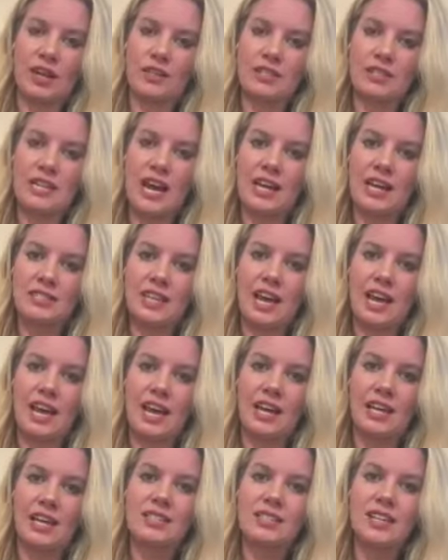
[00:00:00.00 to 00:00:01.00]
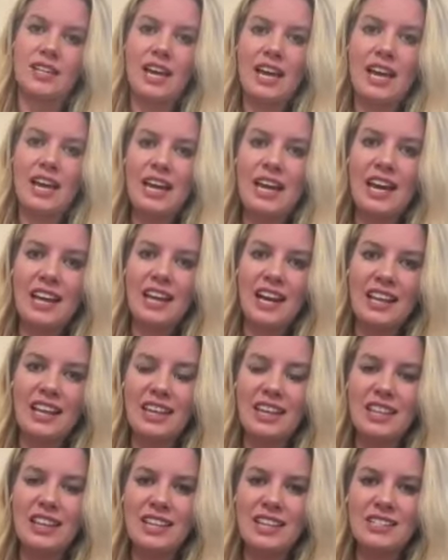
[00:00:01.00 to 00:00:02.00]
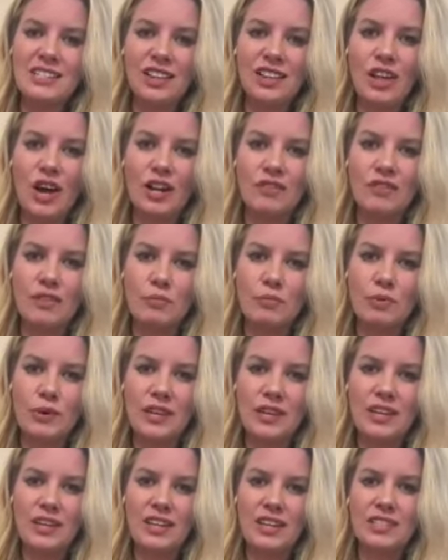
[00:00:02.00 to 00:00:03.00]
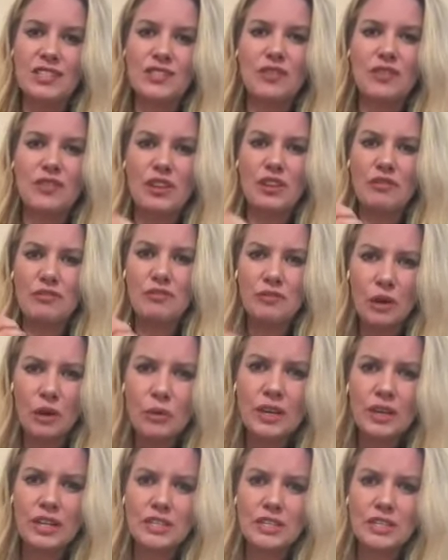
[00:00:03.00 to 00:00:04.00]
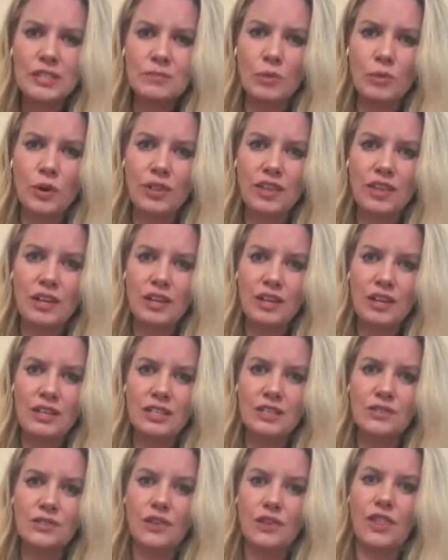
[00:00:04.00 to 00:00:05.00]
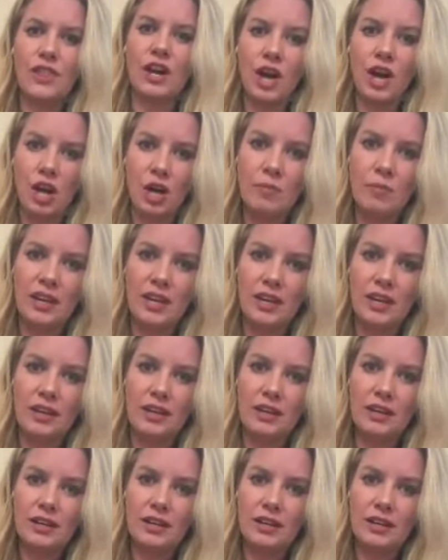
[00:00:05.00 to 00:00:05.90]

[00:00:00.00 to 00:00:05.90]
on the task at hand. And I think that's a lot of the breathing is for the focus more than it is for the calming.